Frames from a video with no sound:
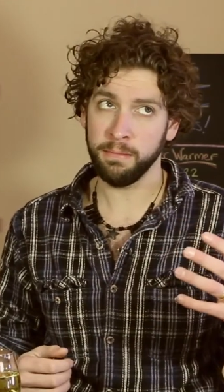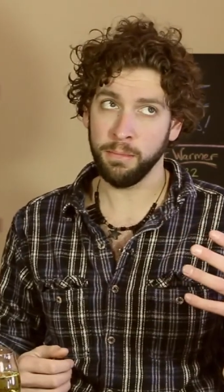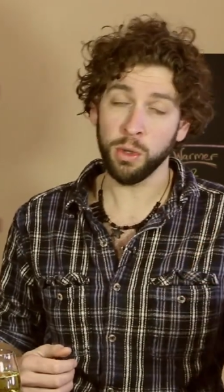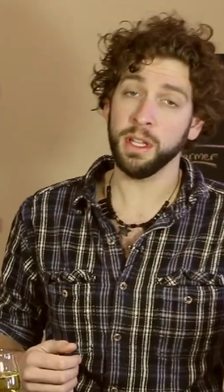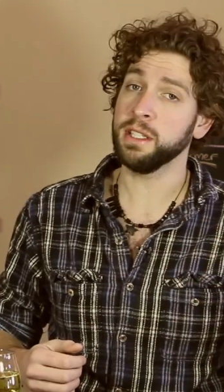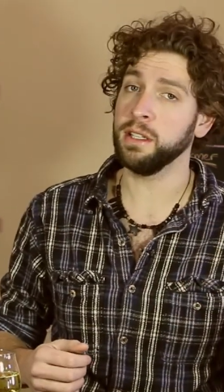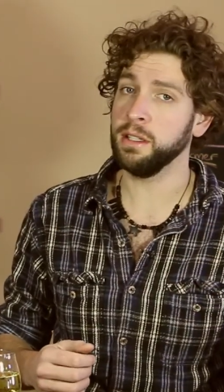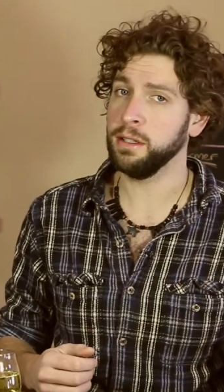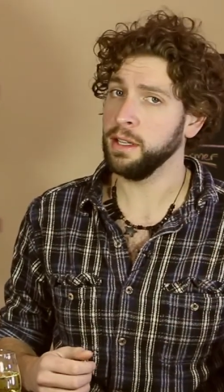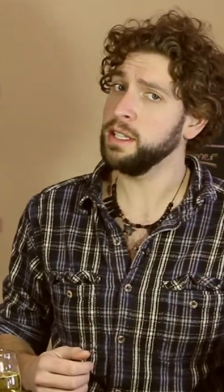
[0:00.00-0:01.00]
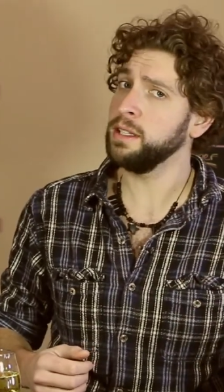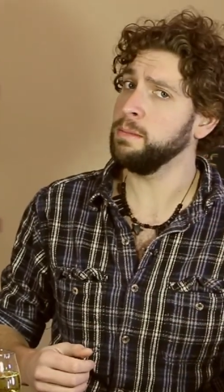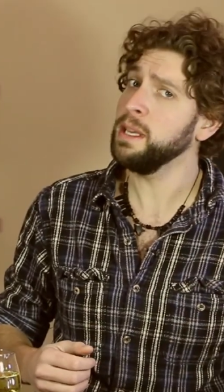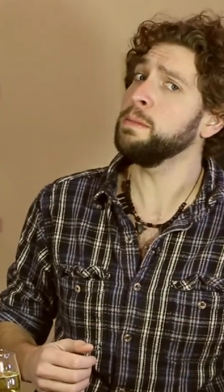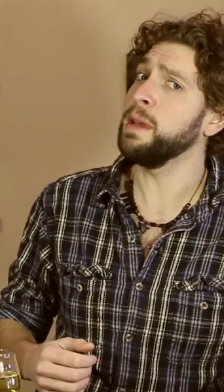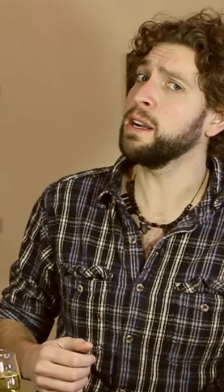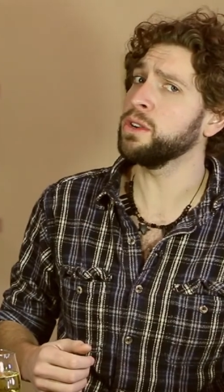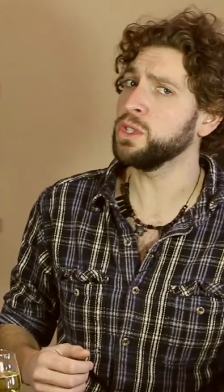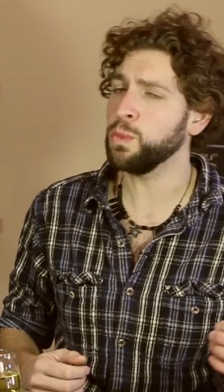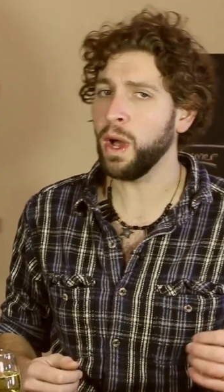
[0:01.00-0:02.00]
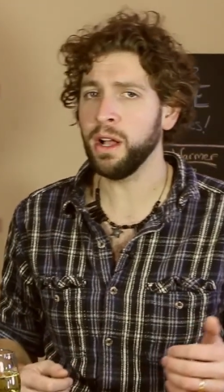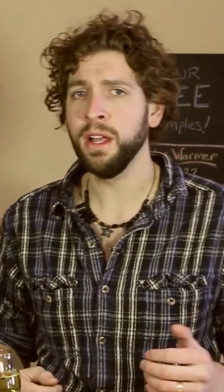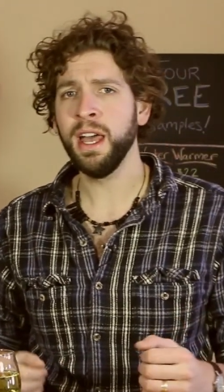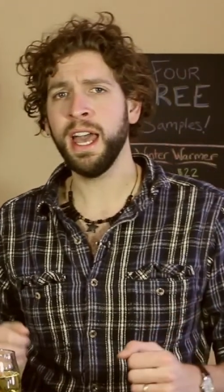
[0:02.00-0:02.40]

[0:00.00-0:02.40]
more or less a lazy mead maker as well.